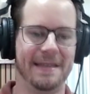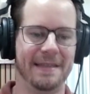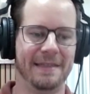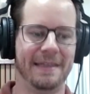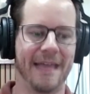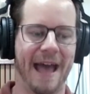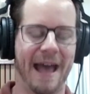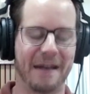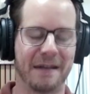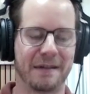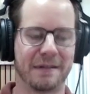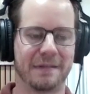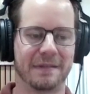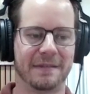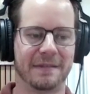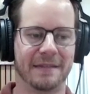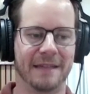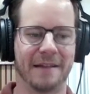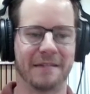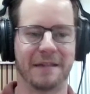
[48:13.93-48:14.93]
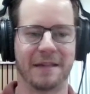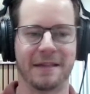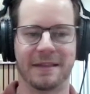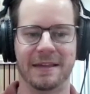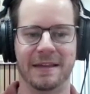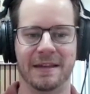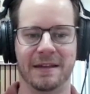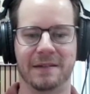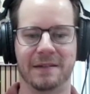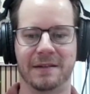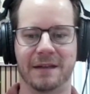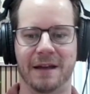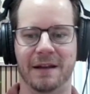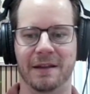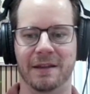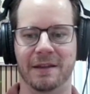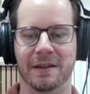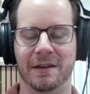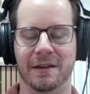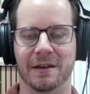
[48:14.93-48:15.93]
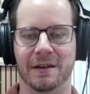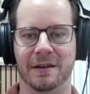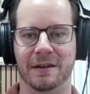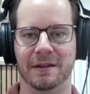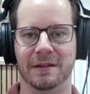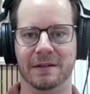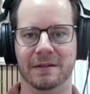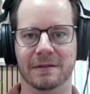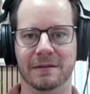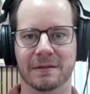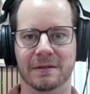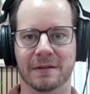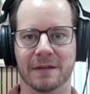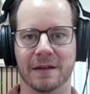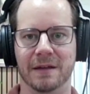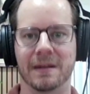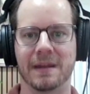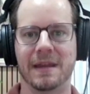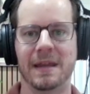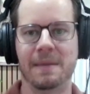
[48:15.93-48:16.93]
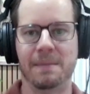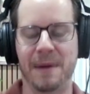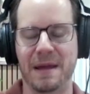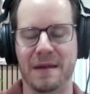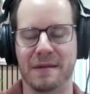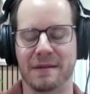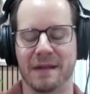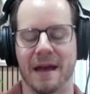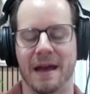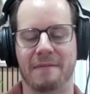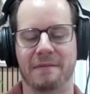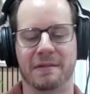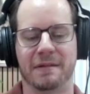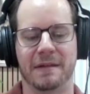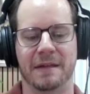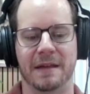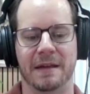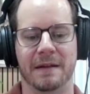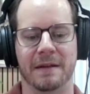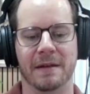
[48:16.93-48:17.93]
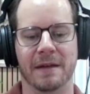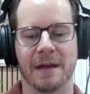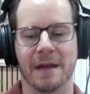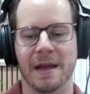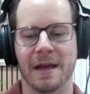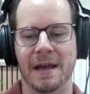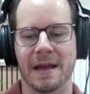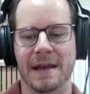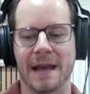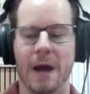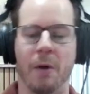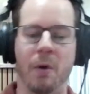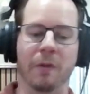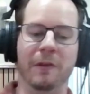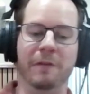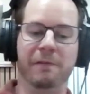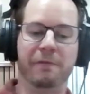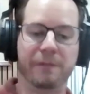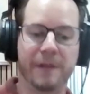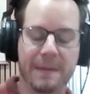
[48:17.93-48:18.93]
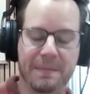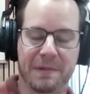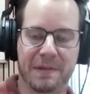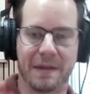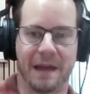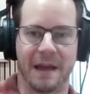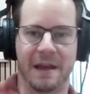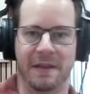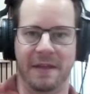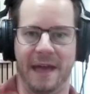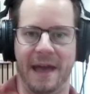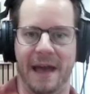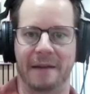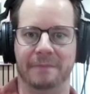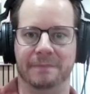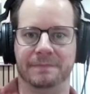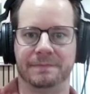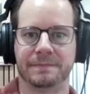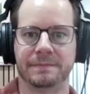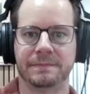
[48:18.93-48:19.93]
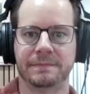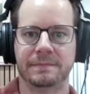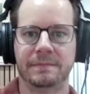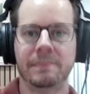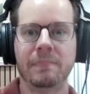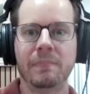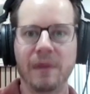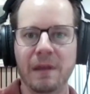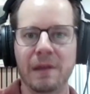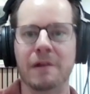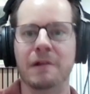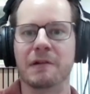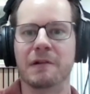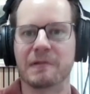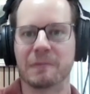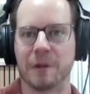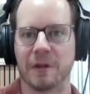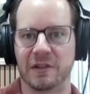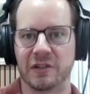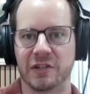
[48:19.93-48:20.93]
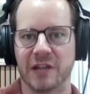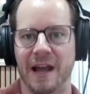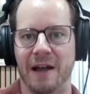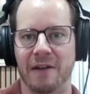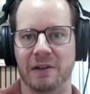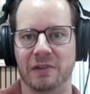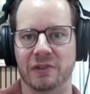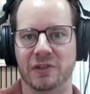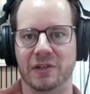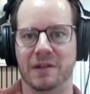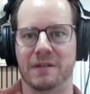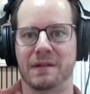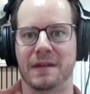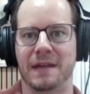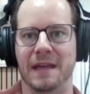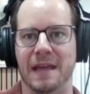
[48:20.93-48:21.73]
That's I think, kind of the key piece I've seen. Now, on the flip side of that, here's where the challenge is.